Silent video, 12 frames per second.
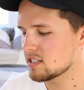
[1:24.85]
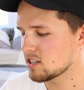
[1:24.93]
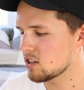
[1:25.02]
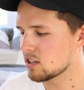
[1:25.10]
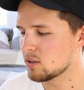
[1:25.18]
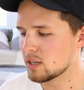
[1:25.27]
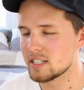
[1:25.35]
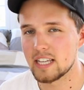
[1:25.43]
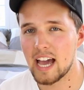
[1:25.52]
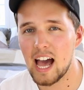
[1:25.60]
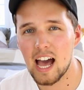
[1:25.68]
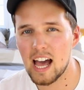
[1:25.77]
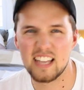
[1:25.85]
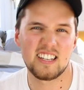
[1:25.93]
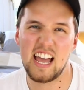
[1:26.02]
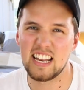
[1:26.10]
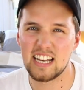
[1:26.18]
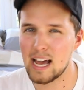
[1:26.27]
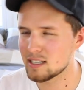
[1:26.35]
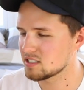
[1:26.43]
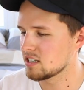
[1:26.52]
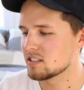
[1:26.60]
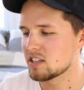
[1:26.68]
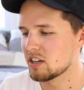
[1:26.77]
It's a good quality hat, it's Adidas,
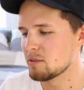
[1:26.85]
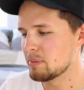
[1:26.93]
so it's gonna